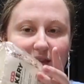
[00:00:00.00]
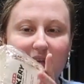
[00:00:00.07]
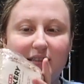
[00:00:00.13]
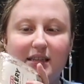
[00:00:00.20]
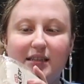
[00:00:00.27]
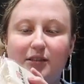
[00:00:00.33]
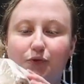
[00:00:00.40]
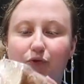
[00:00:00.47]
This
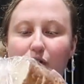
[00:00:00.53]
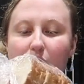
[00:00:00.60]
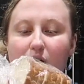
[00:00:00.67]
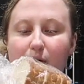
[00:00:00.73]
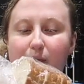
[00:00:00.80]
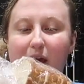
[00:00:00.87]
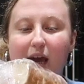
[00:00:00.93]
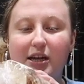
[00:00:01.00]
is
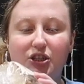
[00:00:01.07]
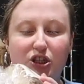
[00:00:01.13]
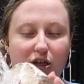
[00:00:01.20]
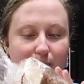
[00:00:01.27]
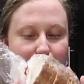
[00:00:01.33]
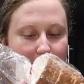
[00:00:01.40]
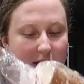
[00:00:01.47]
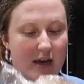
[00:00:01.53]
from
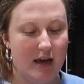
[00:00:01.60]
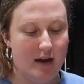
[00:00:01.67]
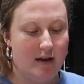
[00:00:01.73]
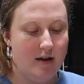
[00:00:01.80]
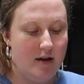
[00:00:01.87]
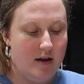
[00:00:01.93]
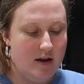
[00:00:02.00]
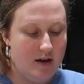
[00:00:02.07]
H-E-B,
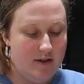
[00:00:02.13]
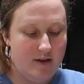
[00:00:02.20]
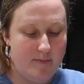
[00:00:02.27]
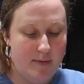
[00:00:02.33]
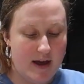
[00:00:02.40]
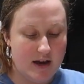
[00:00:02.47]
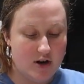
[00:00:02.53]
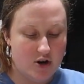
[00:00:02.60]
the
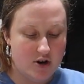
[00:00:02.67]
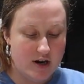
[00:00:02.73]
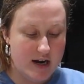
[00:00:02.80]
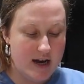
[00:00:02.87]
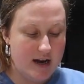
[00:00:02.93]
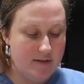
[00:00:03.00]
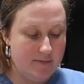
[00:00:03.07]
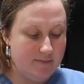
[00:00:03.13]

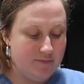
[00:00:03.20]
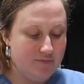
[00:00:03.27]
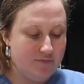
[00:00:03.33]
bakery,